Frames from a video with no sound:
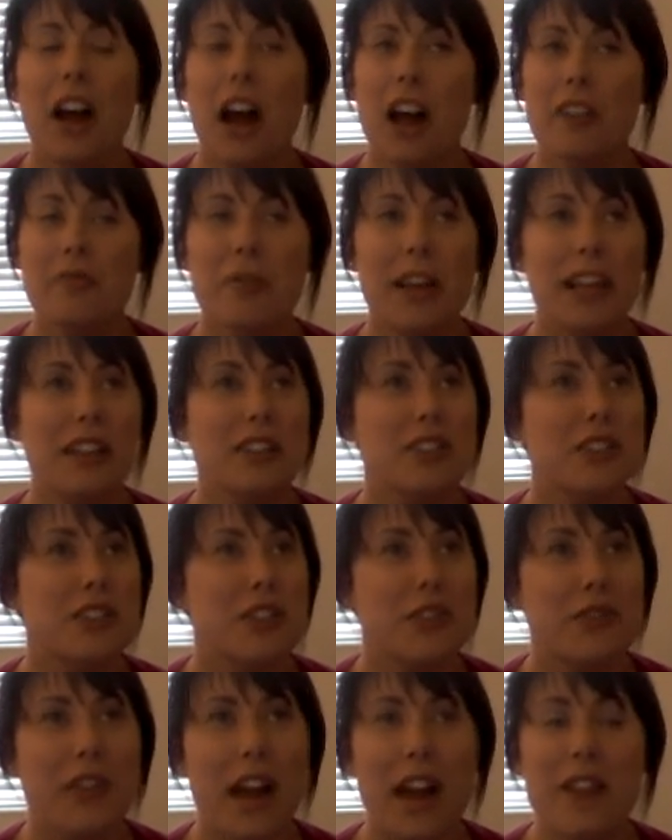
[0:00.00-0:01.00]
I've managed
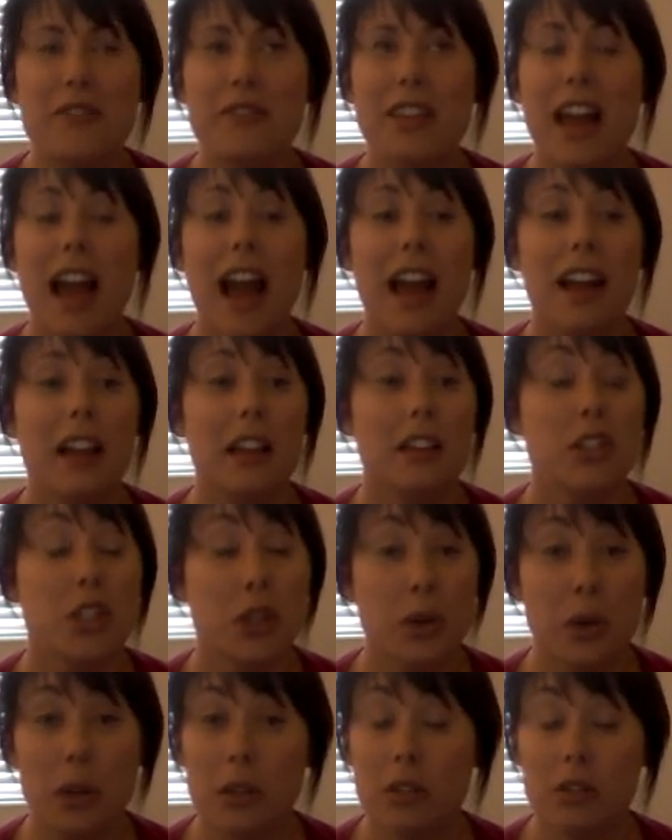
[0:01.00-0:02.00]
to survive that and
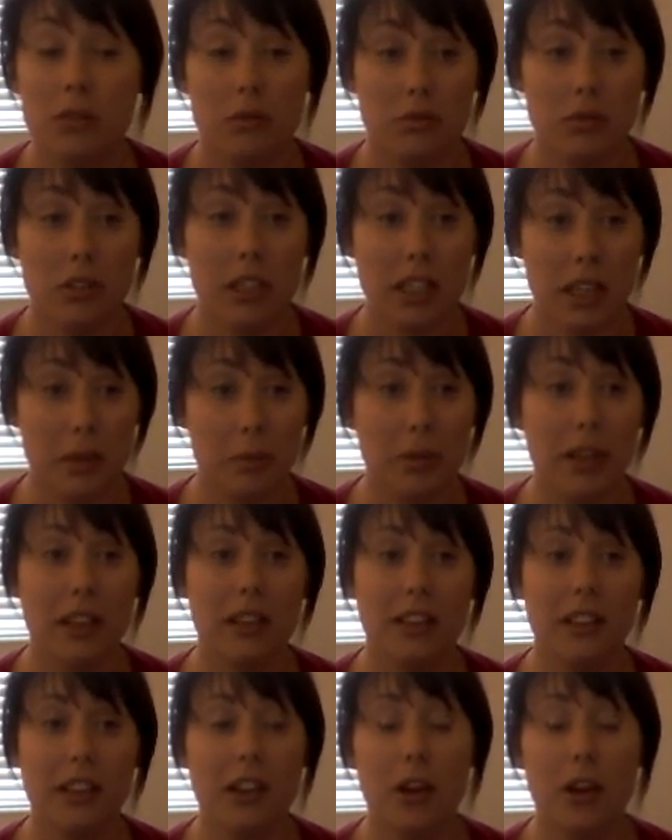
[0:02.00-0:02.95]
do it keeping